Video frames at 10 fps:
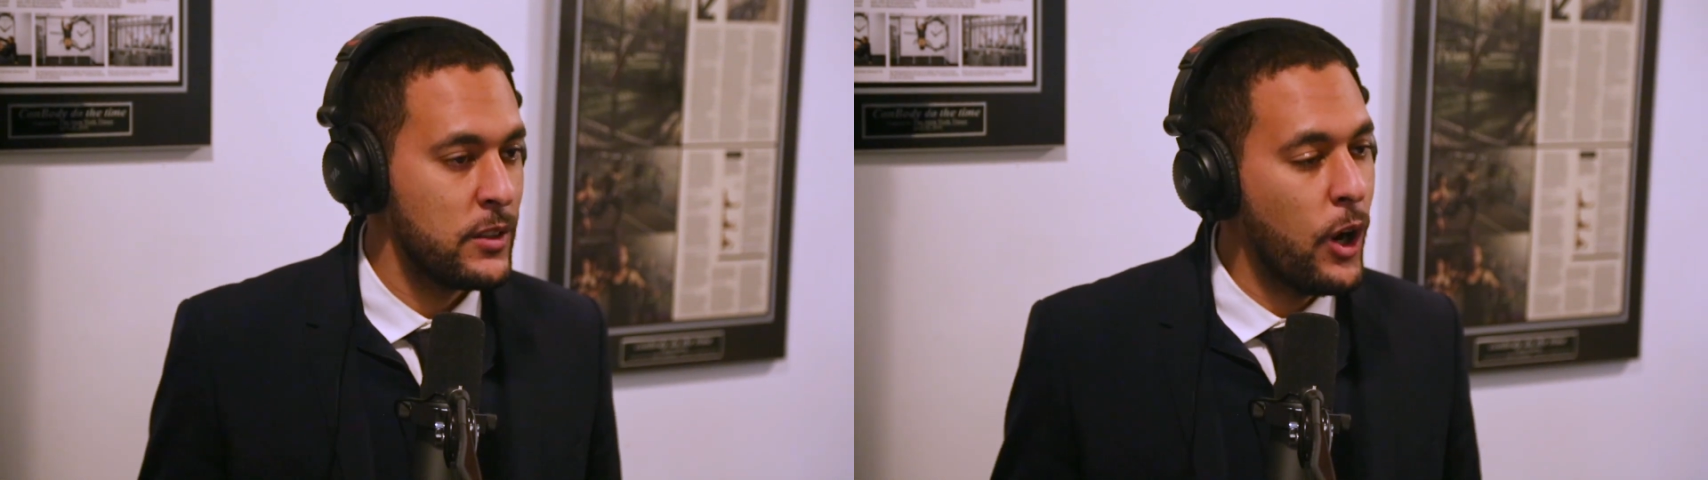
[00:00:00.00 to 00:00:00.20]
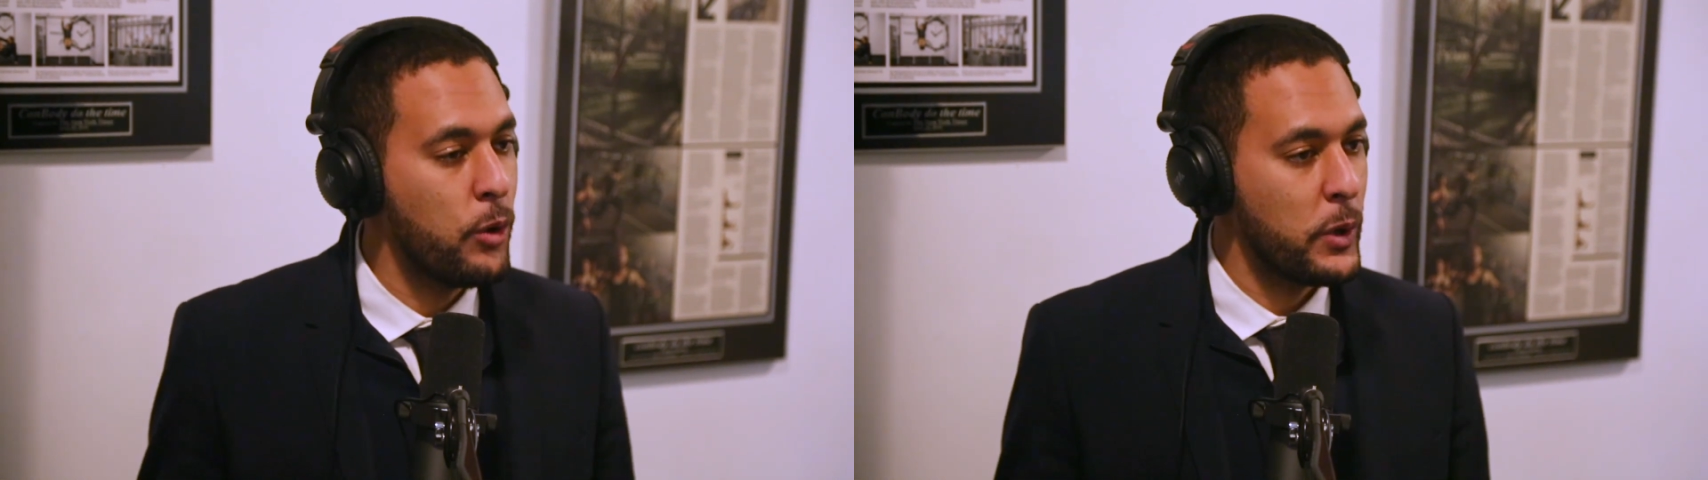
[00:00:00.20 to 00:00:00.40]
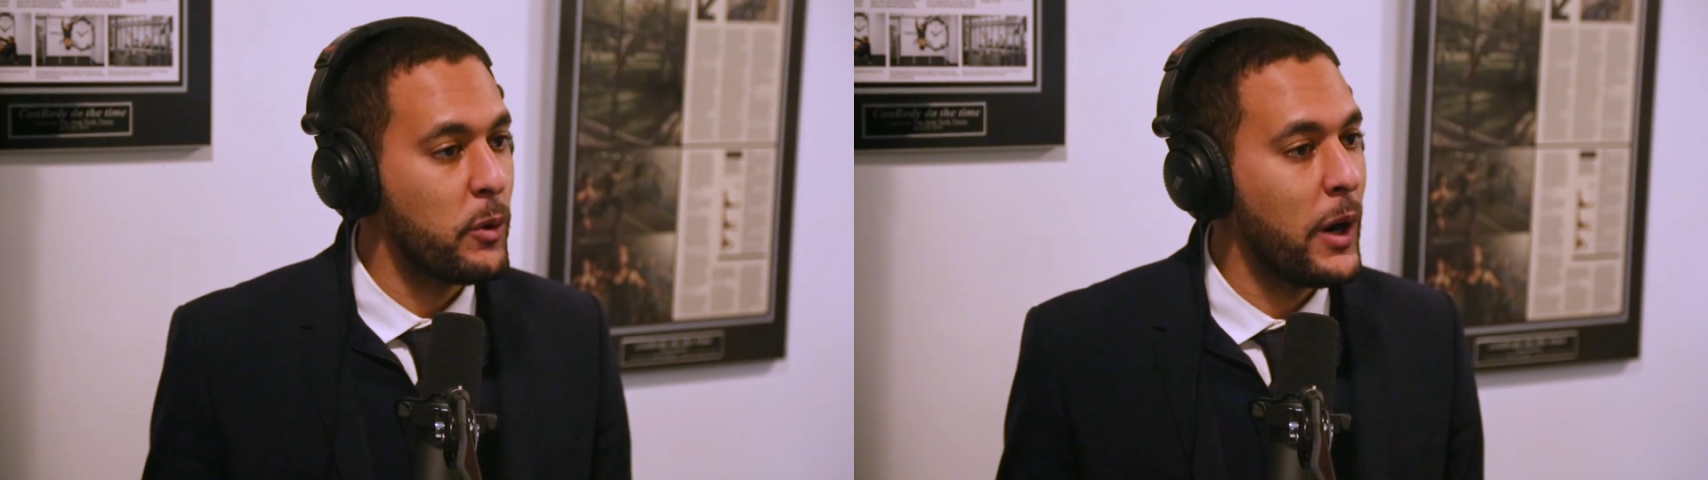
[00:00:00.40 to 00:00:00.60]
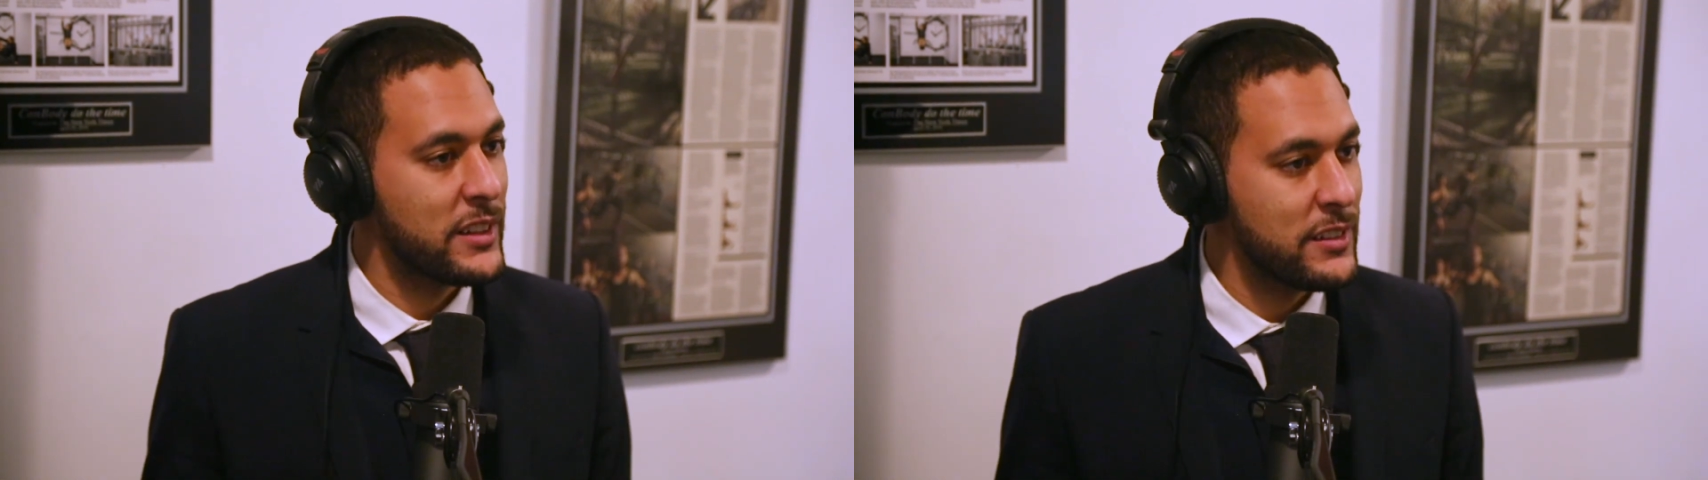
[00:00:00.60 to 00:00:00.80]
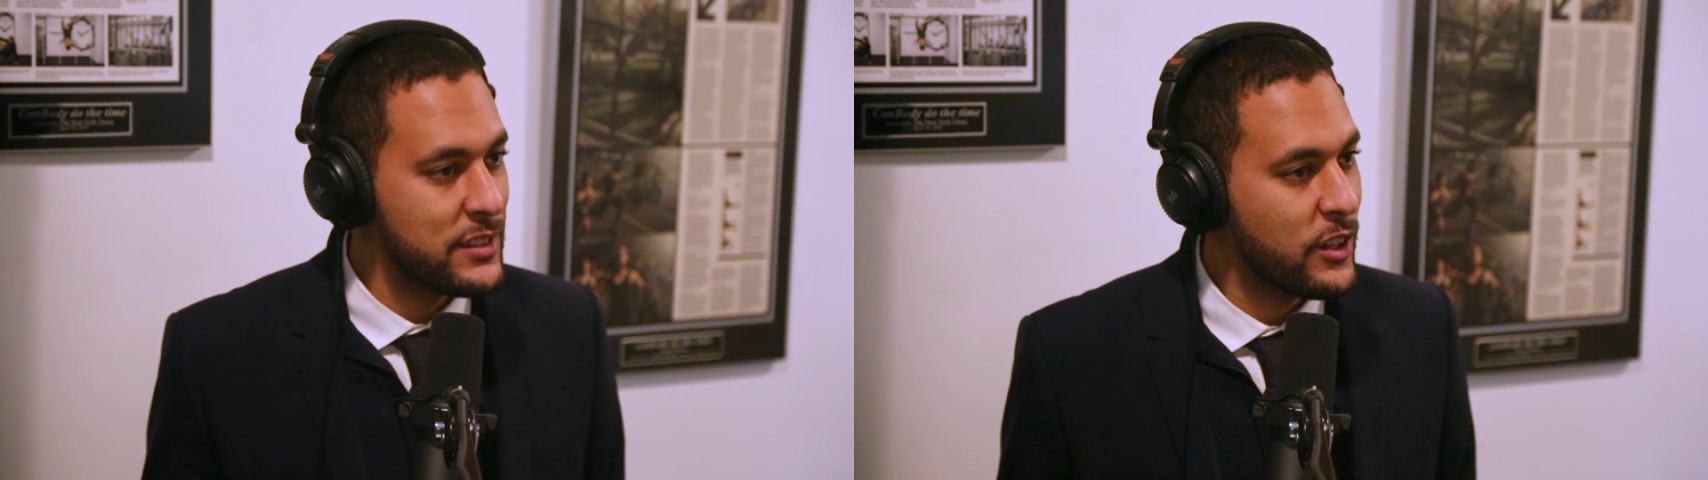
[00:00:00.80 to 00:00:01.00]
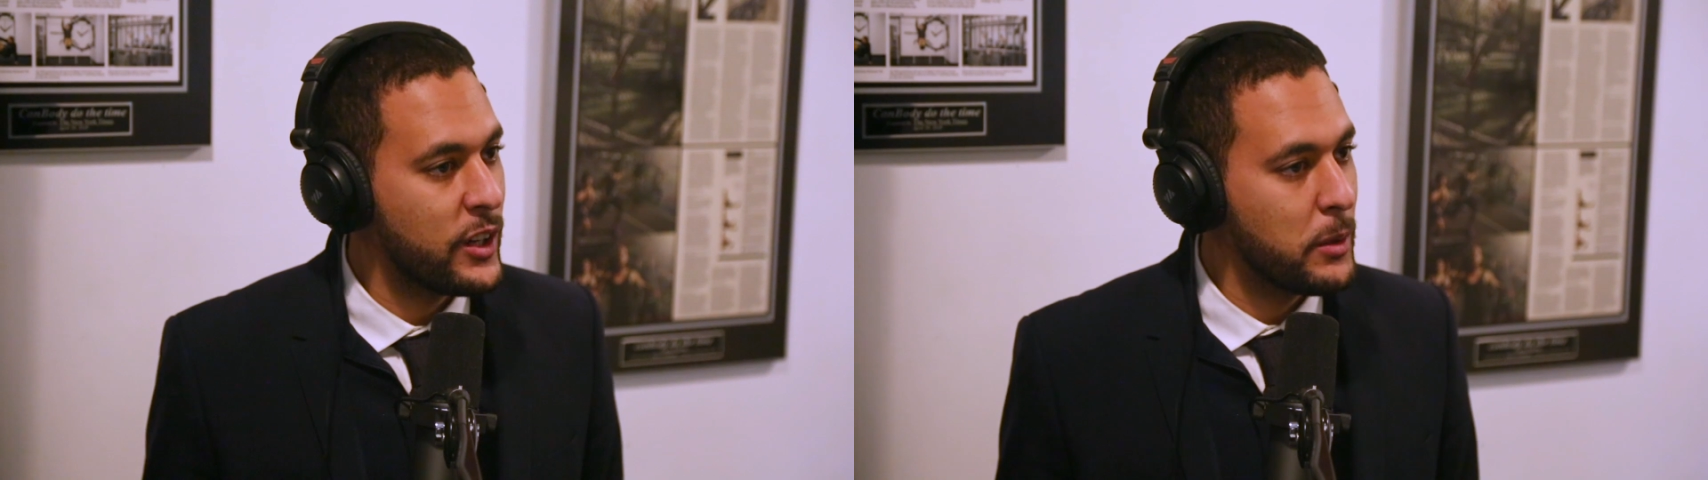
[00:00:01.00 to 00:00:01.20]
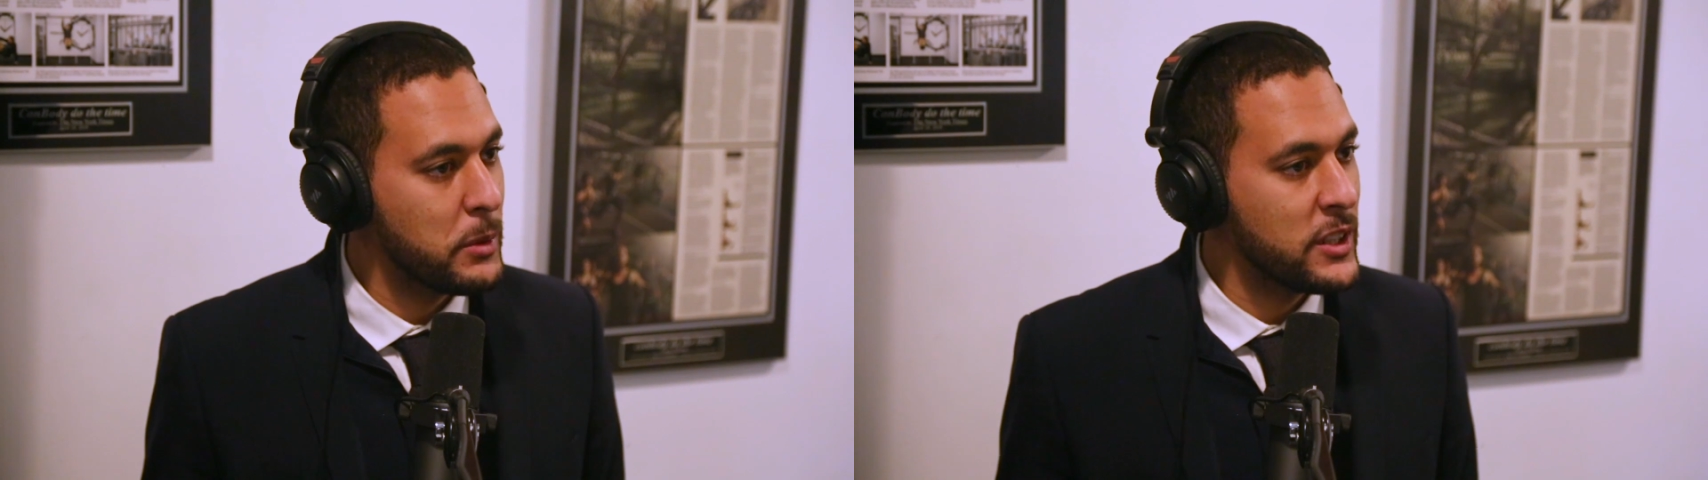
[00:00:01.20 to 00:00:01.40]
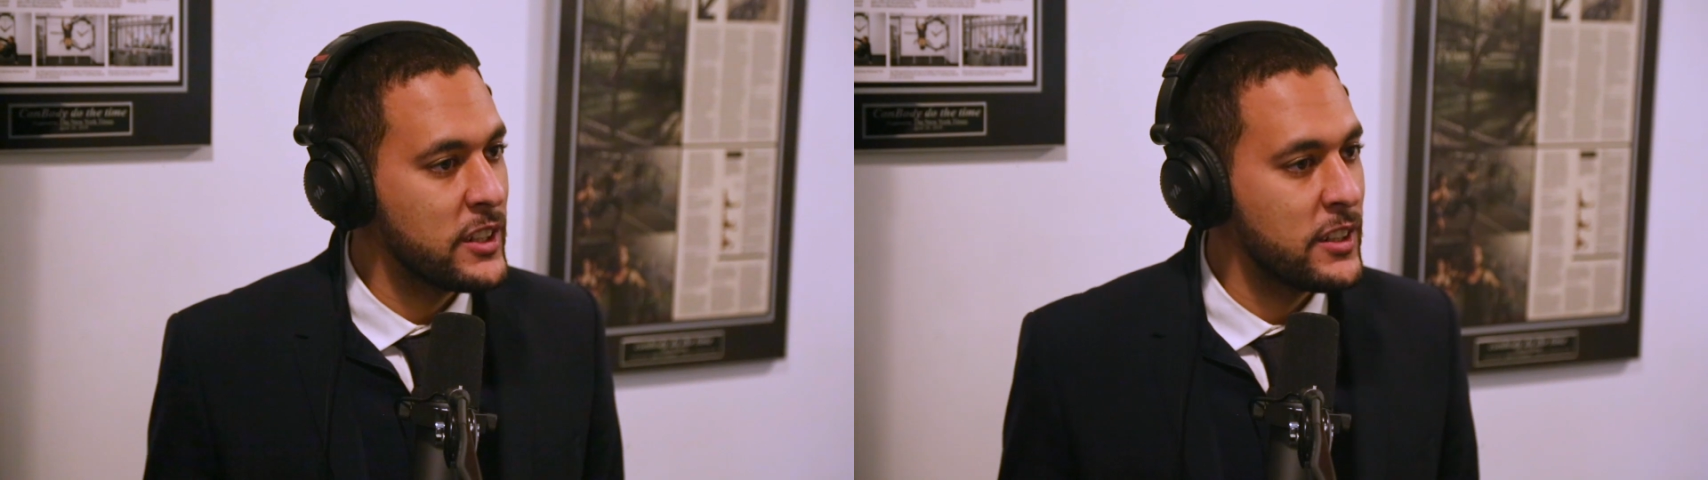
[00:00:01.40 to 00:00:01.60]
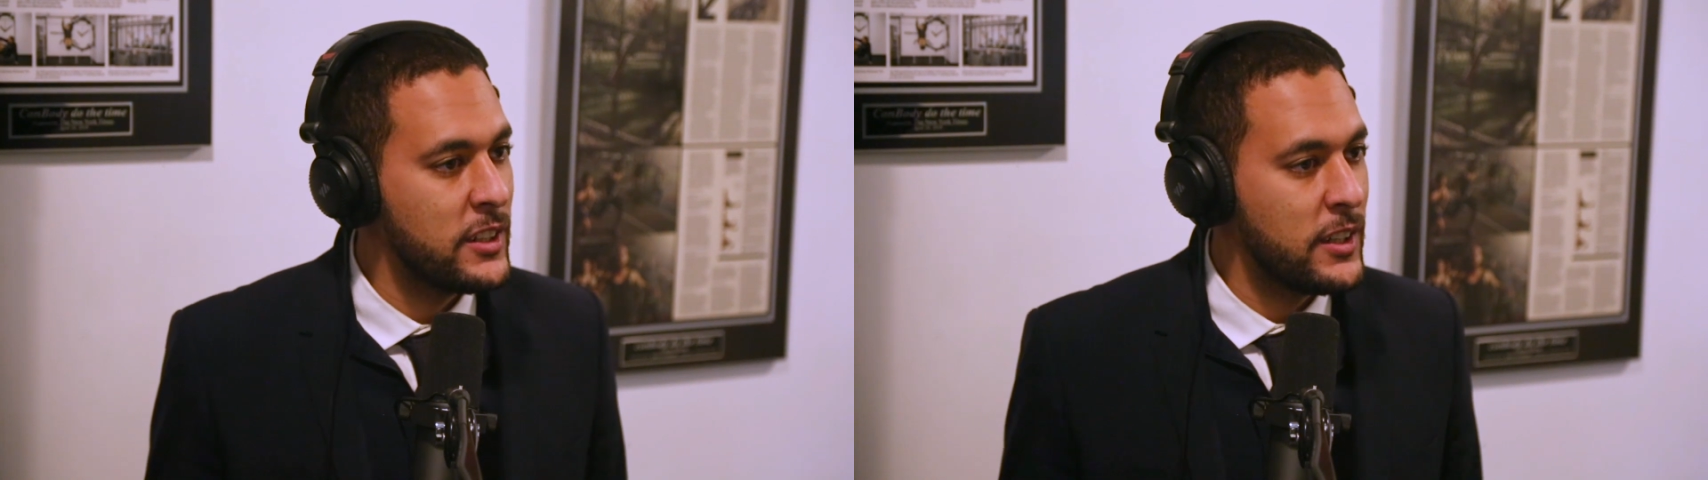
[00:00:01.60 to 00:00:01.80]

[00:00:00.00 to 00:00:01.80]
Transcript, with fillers: no, we don't want this in our neighborhood.